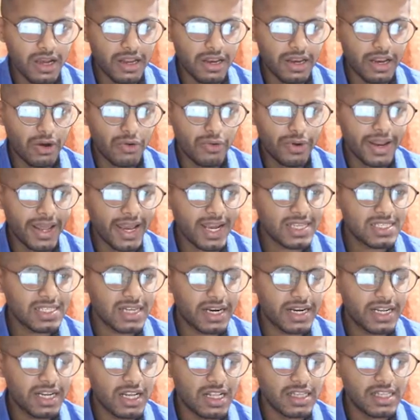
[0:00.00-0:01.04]
Now next
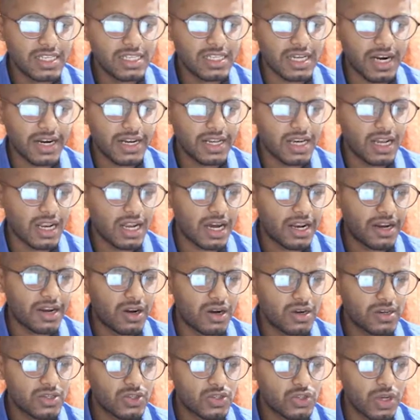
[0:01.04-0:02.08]
article, this article are
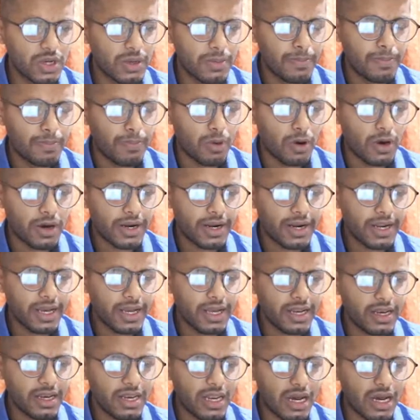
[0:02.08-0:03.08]
not so important.